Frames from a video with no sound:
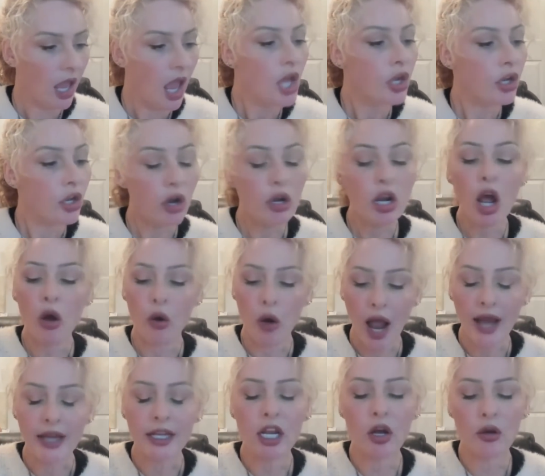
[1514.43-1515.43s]
No,
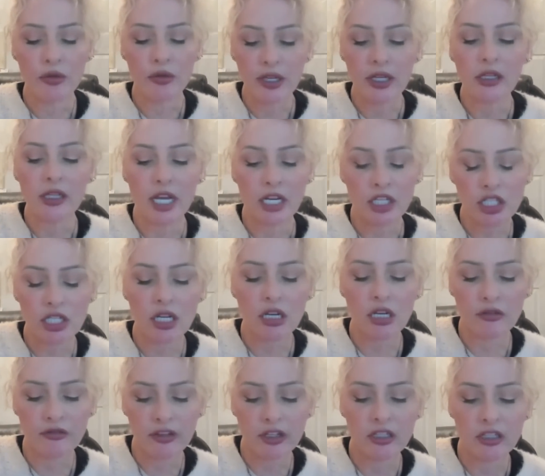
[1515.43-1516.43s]
I know the election
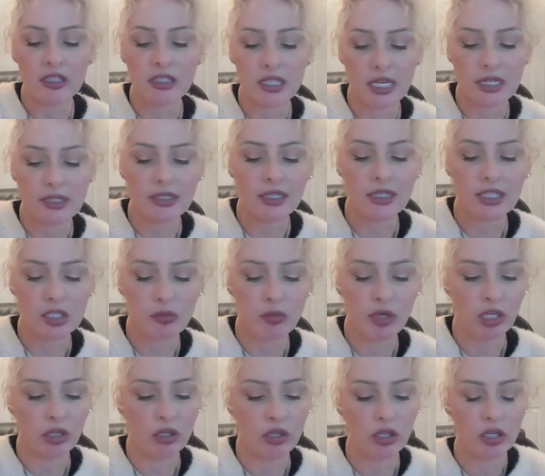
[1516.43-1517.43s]
interference case is
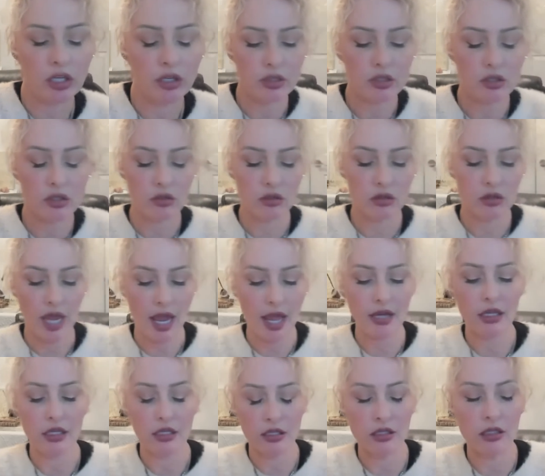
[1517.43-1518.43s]
being closed. That
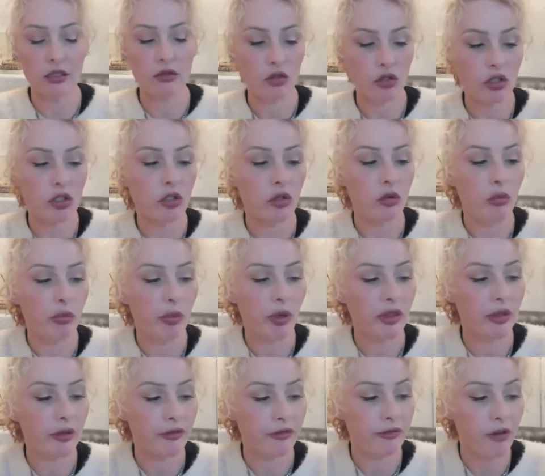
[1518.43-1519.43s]
is true. But
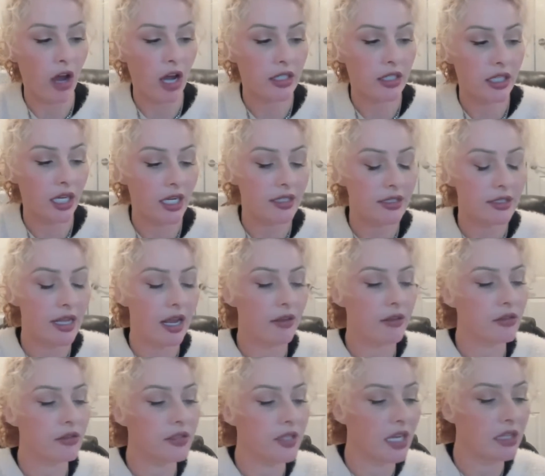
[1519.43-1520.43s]
the fraud case, now they're
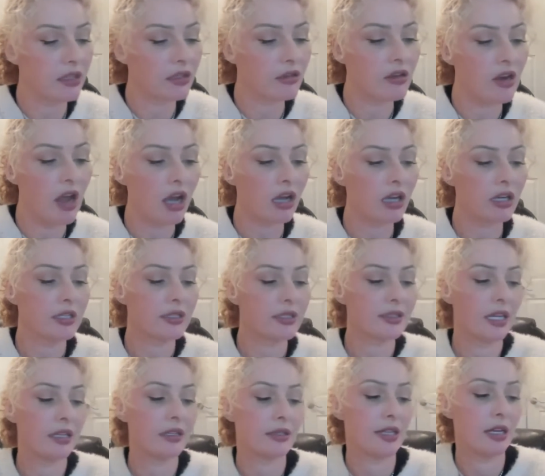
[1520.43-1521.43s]
saying they're not going to
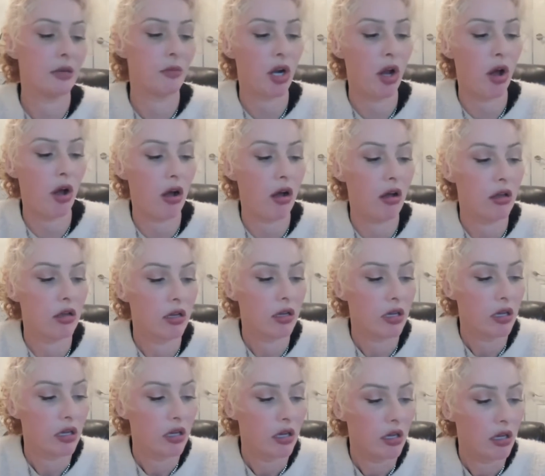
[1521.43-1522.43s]
sentence him at all.
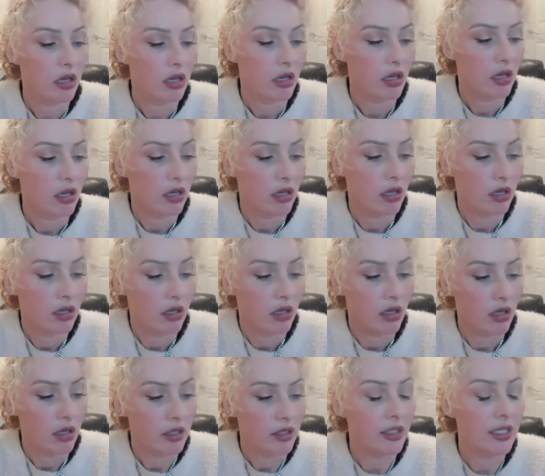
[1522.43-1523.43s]

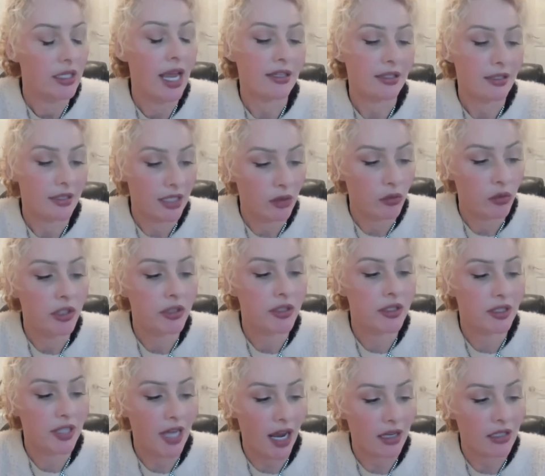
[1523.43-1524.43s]
Yes, he will
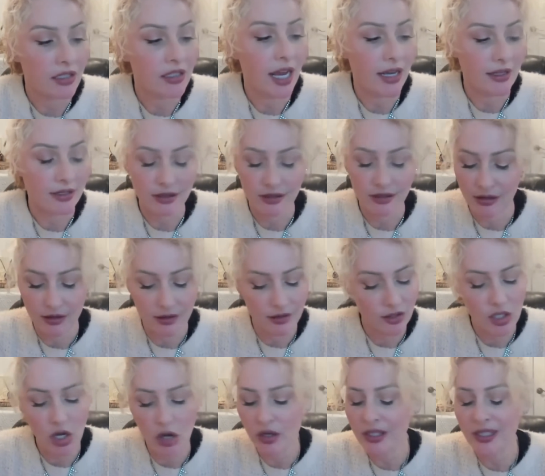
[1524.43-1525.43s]
stack. Yes,
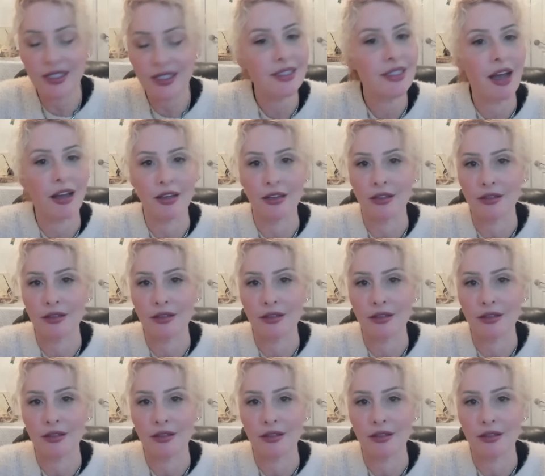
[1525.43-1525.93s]
SCOTUS is done.